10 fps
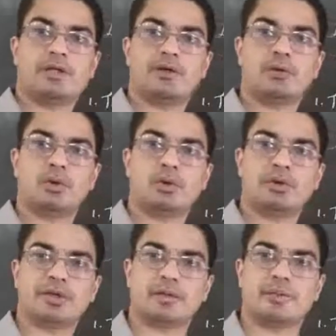a new
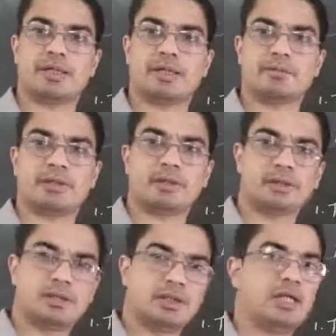law in the parliament,
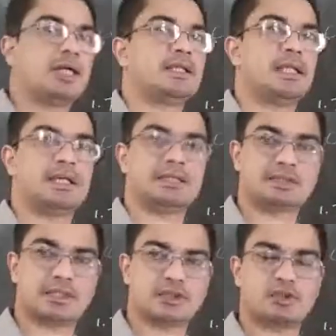they will
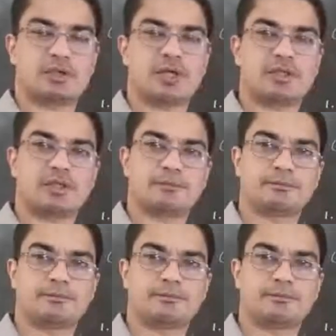discuss together,